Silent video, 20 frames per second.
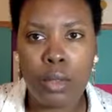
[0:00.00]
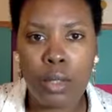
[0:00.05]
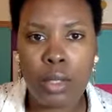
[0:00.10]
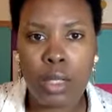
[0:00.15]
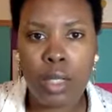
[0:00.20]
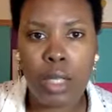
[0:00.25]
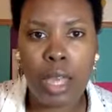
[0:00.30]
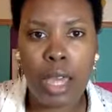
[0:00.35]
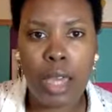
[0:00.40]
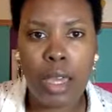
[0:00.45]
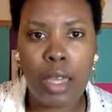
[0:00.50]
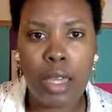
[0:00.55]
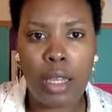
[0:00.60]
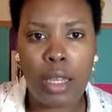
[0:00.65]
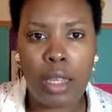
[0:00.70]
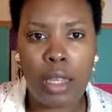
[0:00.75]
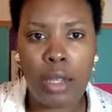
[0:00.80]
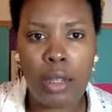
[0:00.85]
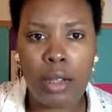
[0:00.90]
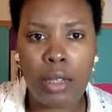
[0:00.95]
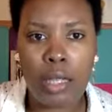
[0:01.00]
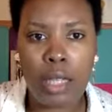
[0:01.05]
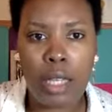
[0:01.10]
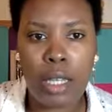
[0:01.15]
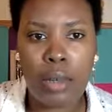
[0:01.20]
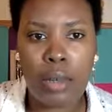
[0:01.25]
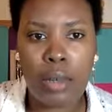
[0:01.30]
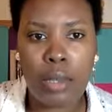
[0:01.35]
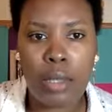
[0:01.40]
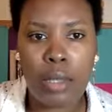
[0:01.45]
to get in here is
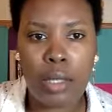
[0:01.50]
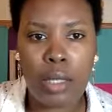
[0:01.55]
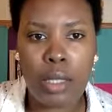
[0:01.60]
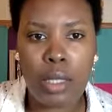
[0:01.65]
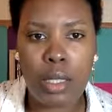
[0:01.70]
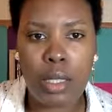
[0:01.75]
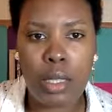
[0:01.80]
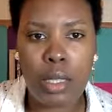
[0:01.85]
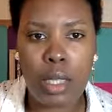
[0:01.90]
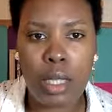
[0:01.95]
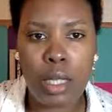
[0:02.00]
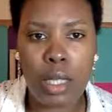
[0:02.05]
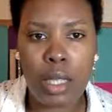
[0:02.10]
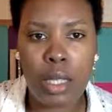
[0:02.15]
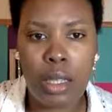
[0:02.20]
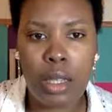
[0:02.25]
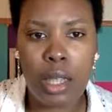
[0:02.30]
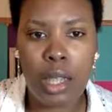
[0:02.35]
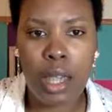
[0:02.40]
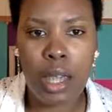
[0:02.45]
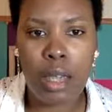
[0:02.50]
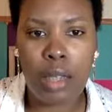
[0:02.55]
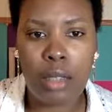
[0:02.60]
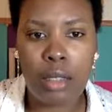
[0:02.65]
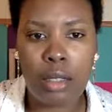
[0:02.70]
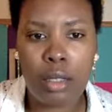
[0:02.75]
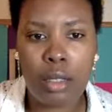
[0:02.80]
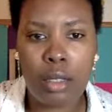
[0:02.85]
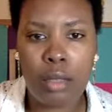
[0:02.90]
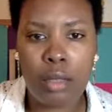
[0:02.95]
able to see
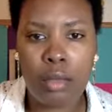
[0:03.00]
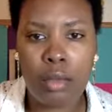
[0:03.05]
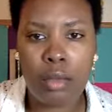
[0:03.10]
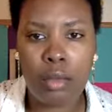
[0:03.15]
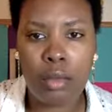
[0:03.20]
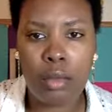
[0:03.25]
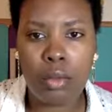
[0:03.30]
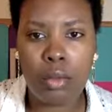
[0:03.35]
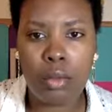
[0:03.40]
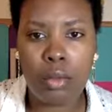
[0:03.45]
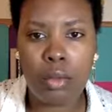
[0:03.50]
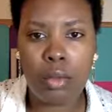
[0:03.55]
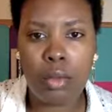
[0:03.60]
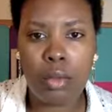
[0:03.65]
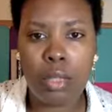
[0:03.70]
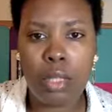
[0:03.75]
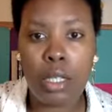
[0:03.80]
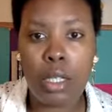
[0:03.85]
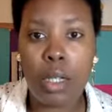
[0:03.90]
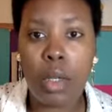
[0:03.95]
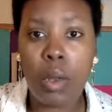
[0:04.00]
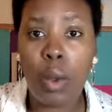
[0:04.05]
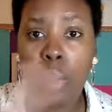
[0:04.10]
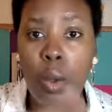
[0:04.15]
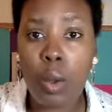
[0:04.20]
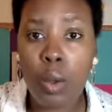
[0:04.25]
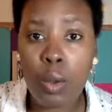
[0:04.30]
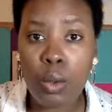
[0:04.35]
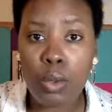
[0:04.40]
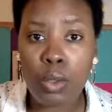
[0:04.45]
that the
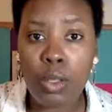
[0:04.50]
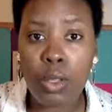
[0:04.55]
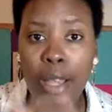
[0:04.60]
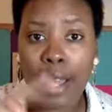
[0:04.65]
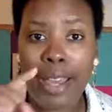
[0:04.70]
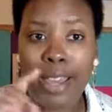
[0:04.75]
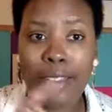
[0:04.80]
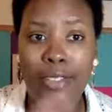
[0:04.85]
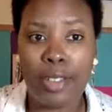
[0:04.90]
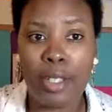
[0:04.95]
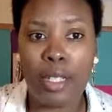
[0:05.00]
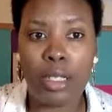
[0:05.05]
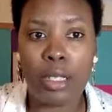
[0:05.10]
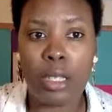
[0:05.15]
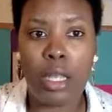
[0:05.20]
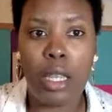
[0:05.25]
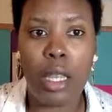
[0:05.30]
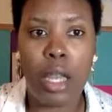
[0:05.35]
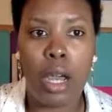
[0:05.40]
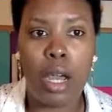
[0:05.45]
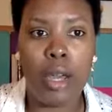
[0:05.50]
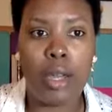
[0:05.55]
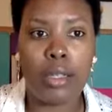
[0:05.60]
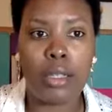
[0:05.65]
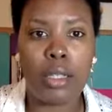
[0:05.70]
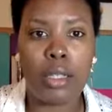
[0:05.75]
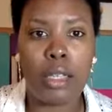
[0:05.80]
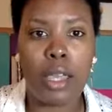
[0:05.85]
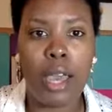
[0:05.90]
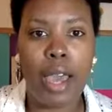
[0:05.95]
old live is
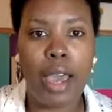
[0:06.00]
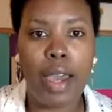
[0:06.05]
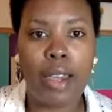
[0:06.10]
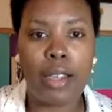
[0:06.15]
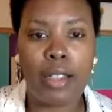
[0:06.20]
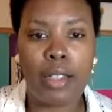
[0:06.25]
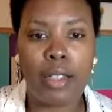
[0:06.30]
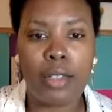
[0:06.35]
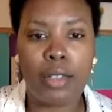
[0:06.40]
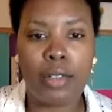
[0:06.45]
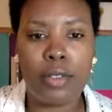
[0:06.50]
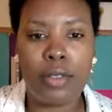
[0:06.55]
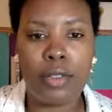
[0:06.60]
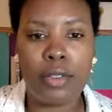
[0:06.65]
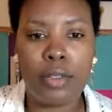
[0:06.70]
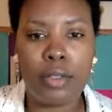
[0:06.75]
not active.